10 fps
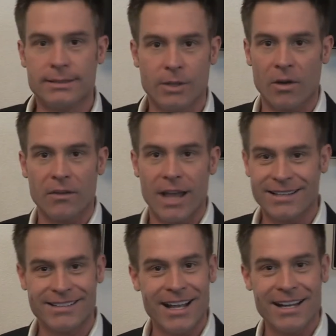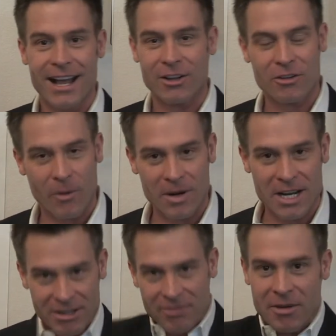Don't, that's it. I look forward to
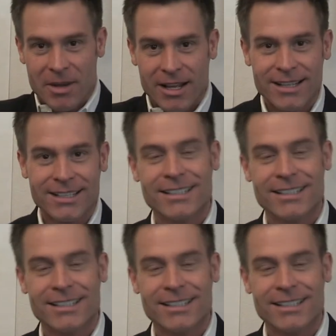hearing from you.